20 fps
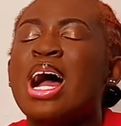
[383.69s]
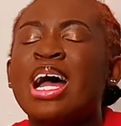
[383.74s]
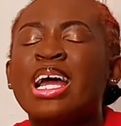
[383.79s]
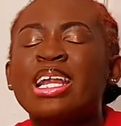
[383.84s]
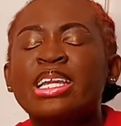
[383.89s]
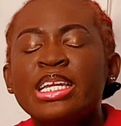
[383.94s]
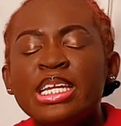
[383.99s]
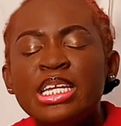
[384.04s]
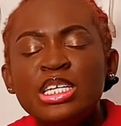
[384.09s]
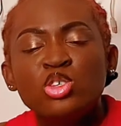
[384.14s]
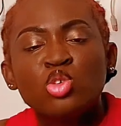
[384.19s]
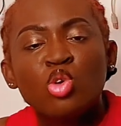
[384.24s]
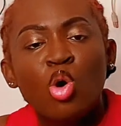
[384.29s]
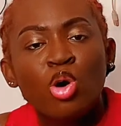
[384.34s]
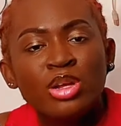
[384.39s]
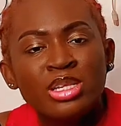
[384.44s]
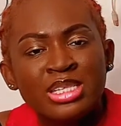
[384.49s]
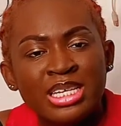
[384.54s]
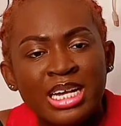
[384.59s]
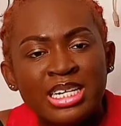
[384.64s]
At least
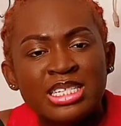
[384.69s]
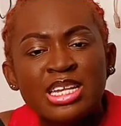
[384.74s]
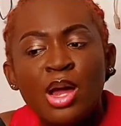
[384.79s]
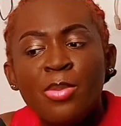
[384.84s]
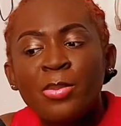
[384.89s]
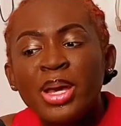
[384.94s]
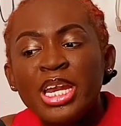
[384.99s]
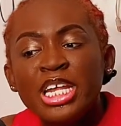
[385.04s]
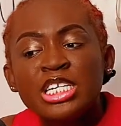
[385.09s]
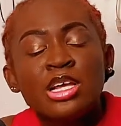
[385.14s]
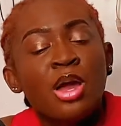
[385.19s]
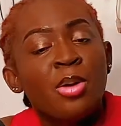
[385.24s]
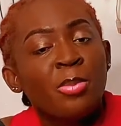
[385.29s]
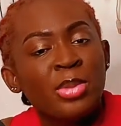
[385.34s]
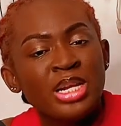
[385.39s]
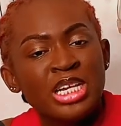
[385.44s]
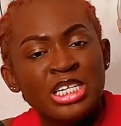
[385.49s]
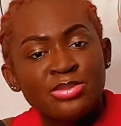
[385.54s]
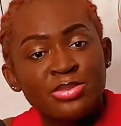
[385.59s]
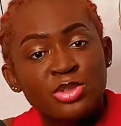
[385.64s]
contact. Now,
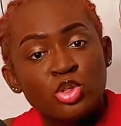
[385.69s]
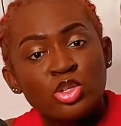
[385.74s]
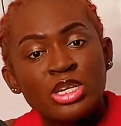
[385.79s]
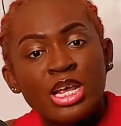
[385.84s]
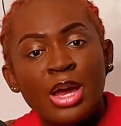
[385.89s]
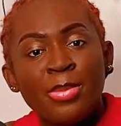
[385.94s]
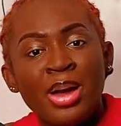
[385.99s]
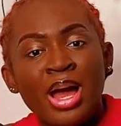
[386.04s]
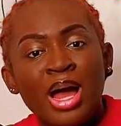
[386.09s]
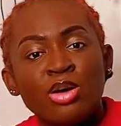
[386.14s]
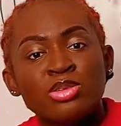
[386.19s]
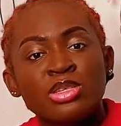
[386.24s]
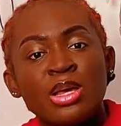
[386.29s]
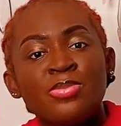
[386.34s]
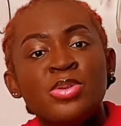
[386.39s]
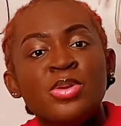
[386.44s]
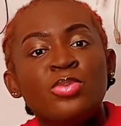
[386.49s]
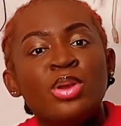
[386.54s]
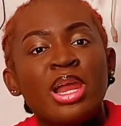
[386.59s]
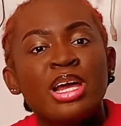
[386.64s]
management, so the other house, that
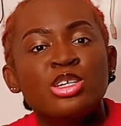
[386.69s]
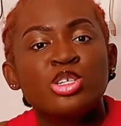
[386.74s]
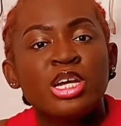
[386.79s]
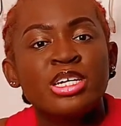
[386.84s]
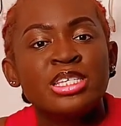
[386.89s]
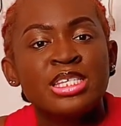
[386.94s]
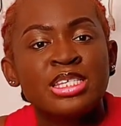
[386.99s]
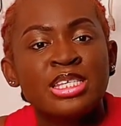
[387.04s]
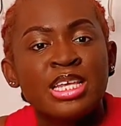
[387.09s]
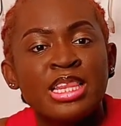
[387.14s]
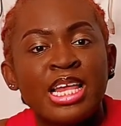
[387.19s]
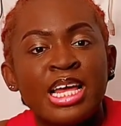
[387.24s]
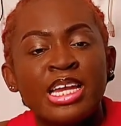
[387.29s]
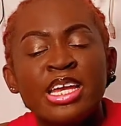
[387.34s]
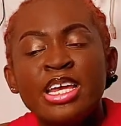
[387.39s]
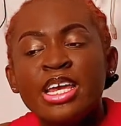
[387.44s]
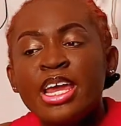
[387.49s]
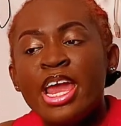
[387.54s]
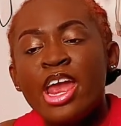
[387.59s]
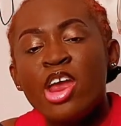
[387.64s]
people are trying to say that
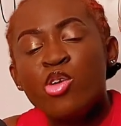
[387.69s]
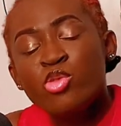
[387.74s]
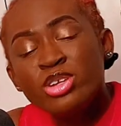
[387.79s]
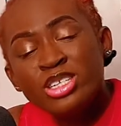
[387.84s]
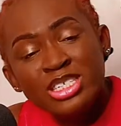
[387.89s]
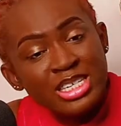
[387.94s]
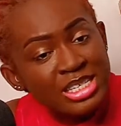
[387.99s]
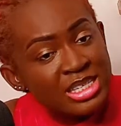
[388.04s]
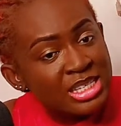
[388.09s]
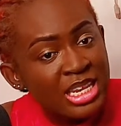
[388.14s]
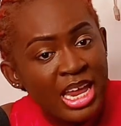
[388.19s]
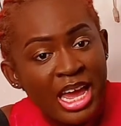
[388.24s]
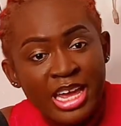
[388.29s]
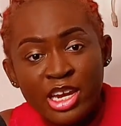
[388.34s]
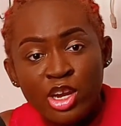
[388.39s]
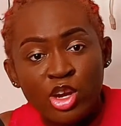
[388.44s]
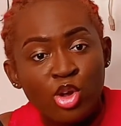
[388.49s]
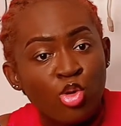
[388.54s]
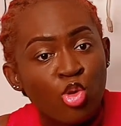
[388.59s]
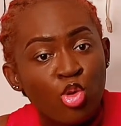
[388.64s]
Richie is lying
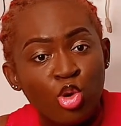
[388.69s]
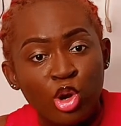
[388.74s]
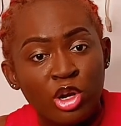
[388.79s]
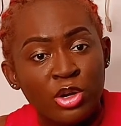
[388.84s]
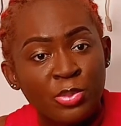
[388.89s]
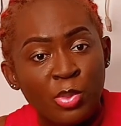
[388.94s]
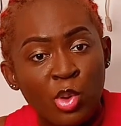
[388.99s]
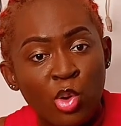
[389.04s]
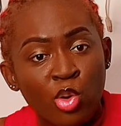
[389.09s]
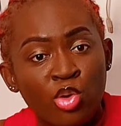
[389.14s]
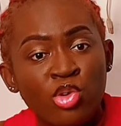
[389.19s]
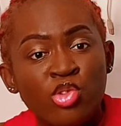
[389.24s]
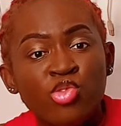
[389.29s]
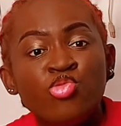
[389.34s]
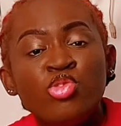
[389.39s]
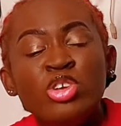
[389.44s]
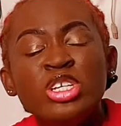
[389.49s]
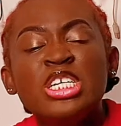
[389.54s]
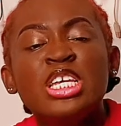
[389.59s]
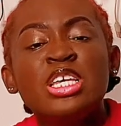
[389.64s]
and a whole lot more.
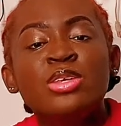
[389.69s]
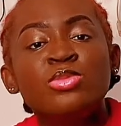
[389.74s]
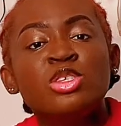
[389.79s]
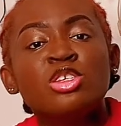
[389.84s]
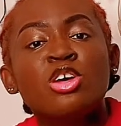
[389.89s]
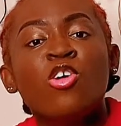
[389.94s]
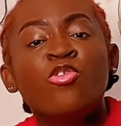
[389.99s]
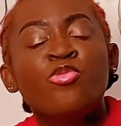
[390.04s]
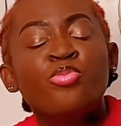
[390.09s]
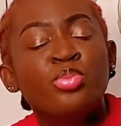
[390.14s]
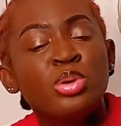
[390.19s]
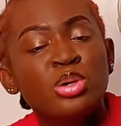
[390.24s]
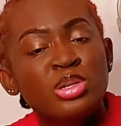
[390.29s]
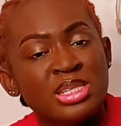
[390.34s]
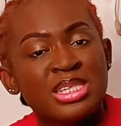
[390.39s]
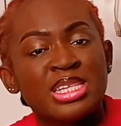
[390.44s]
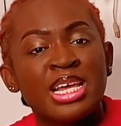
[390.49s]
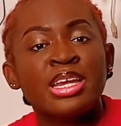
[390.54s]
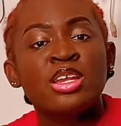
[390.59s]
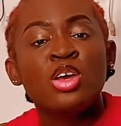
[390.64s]
Richie himself
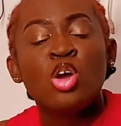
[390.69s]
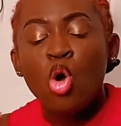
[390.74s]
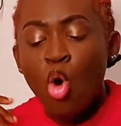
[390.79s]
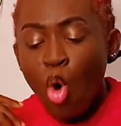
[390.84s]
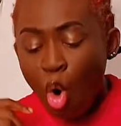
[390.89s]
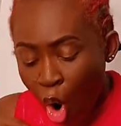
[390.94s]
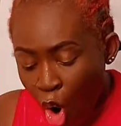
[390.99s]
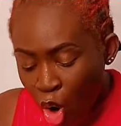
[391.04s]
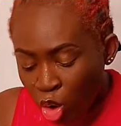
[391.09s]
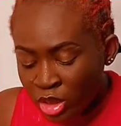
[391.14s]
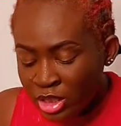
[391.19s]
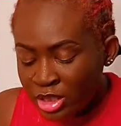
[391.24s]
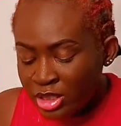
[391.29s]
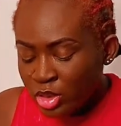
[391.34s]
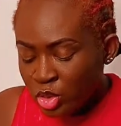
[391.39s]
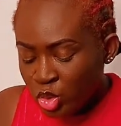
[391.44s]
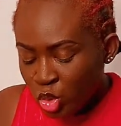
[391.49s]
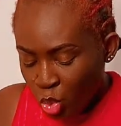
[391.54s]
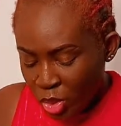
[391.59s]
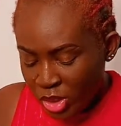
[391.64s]
posted on
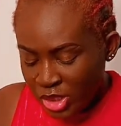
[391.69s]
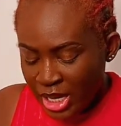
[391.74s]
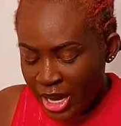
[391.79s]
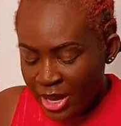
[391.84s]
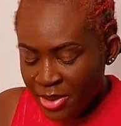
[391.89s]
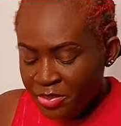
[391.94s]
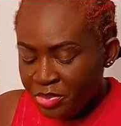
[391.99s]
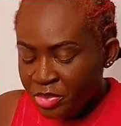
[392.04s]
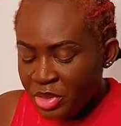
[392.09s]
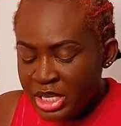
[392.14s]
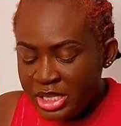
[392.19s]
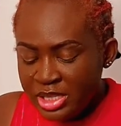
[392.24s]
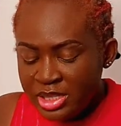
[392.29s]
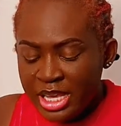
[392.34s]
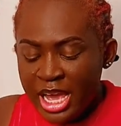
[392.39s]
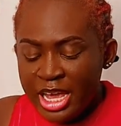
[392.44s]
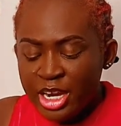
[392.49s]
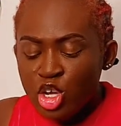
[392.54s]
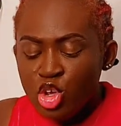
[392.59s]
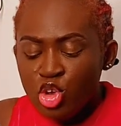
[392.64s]
Twitter. He
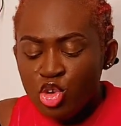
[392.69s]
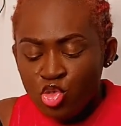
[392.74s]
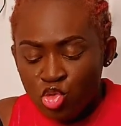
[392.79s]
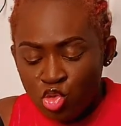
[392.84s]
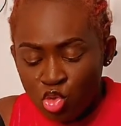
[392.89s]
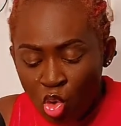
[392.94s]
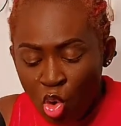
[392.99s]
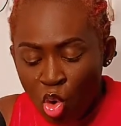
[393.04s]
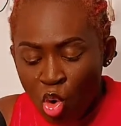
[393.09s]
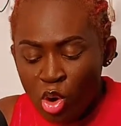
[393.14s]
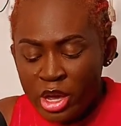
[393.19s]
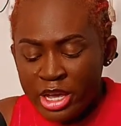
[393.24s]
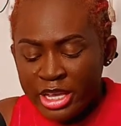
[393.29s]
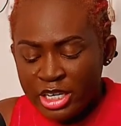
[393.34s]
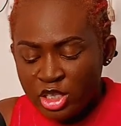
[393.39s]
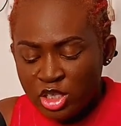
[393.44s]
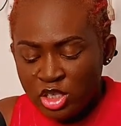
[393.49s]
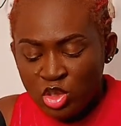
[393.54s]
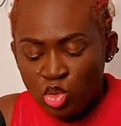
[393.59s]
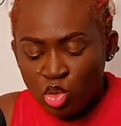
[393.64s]
said, no, it
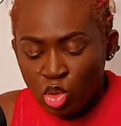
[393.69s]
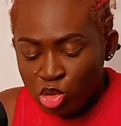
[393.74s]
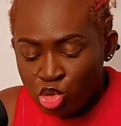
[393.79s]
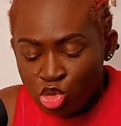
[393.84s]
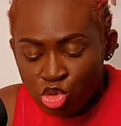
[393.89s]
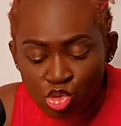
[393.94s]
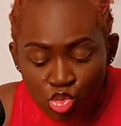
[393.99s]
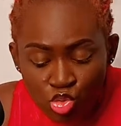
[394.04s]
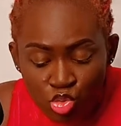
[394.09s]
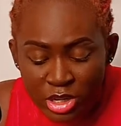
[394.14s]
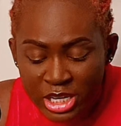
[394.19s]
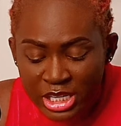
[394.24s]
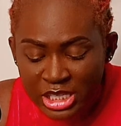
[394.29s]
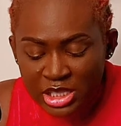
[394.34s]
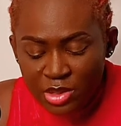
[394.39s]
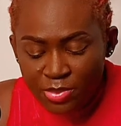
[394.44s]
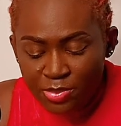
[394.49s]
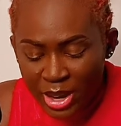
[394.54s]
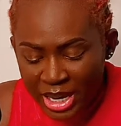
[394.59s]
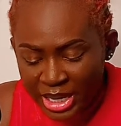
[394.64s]
is not true. He's
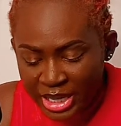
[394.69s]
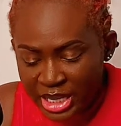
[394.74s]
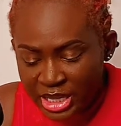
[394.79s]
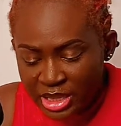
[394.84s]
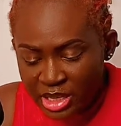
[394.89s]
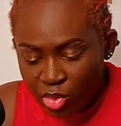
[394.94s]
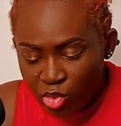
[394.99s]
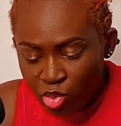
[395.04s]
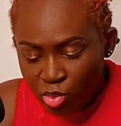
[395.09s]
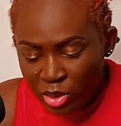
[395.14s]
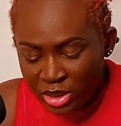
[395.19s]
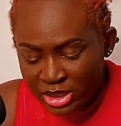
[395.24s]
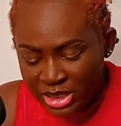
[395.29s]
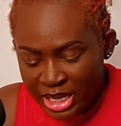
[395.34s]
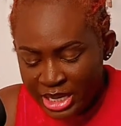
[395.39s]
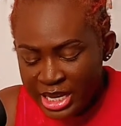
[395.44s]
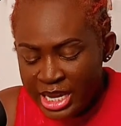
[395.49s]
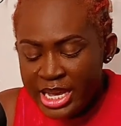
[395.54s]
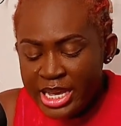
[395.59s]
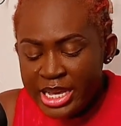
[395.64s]
debunking the rumors
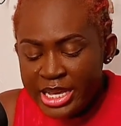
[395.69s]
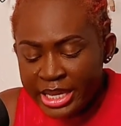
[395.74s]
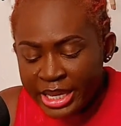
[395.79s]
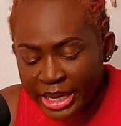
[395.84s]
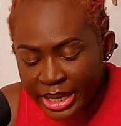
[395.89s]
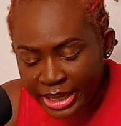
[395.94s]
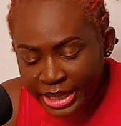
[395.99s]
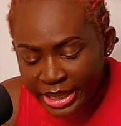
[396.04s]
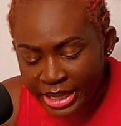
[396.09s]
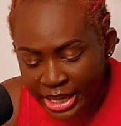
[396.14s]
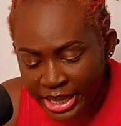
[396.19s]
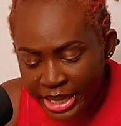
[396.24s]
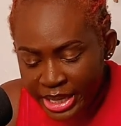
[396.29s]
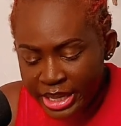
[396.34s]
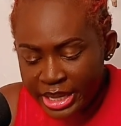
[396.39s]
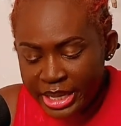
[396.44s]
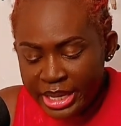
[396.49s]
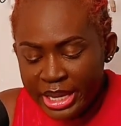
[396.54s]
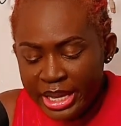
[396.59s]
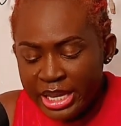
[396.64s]
that
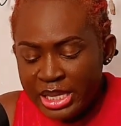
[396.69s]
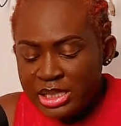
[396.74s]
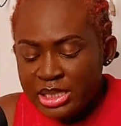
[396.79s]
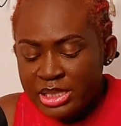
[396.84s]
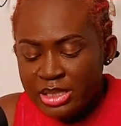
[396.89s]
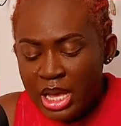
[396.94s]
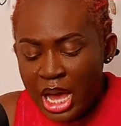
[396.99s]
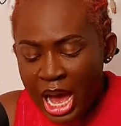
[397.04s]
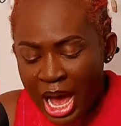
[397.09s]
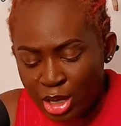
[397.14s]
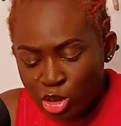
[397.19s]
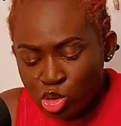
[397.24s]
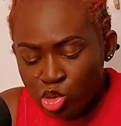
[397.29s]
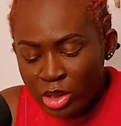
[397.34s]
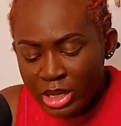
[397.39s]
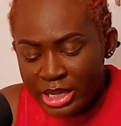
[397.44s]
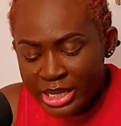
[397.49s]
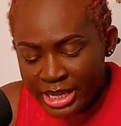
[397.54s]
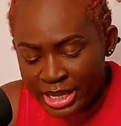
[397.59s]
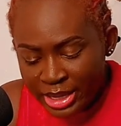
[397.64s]
Kidi is
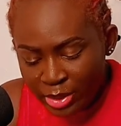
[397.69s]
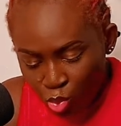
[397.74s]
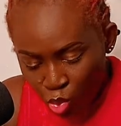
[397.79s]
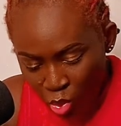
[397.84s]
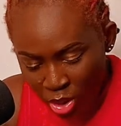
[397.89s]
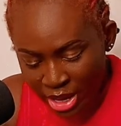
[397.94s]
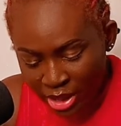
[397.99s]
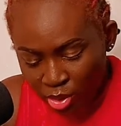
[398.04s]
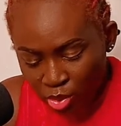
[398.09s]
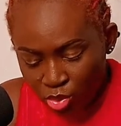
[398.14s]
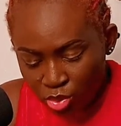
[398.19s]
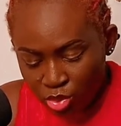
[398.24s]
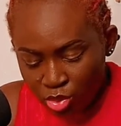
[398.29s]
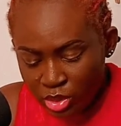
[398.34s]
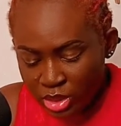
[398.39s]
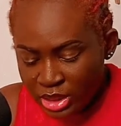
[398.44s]
actually well.